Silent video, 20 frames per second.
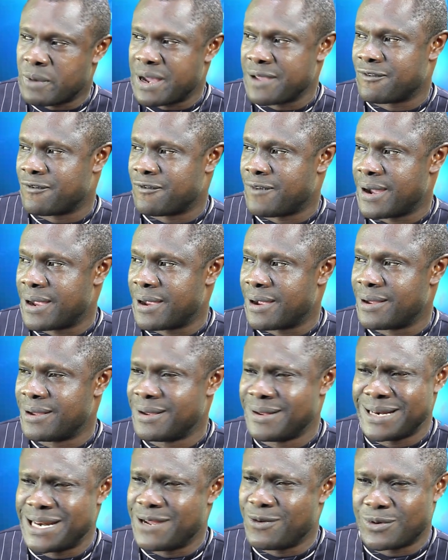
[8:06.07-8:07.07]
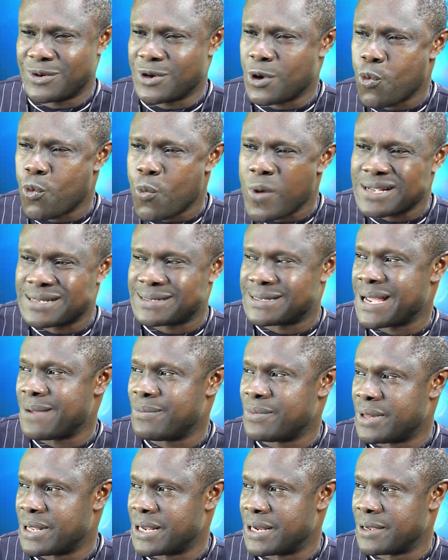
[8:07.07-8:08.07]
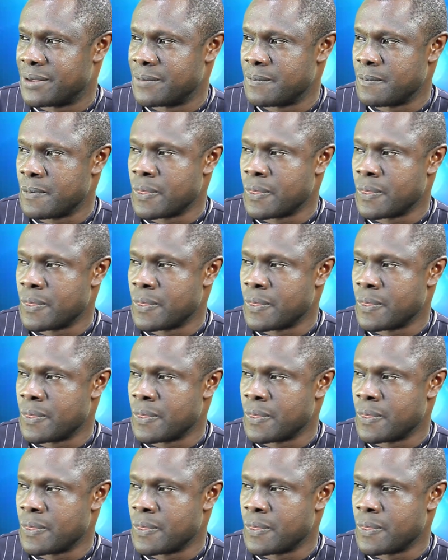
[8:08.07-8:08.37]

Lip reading: by fire, they will not waste time there.